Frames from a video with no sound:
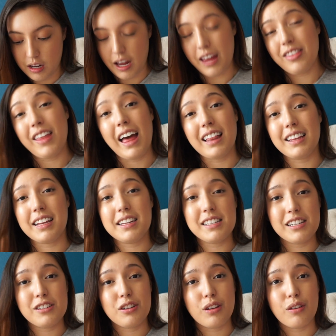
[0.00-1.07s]
And that leads
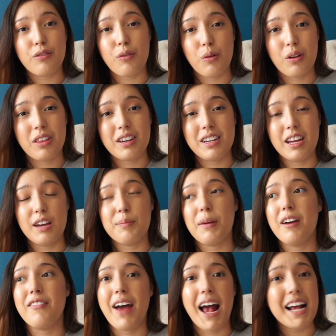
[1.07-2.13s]
into the fourth tip
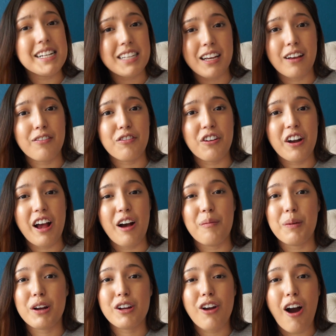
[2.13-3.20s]
of asking for
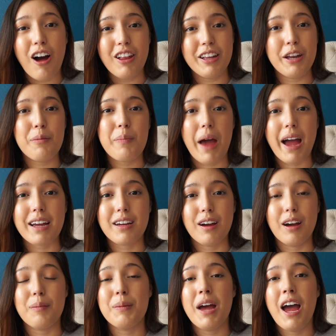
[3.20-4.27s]
help. Call in
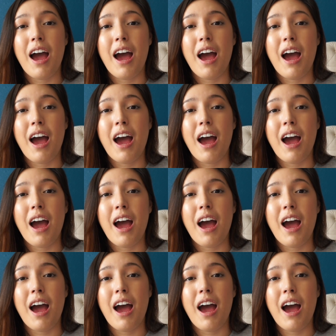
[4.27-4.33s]
backup.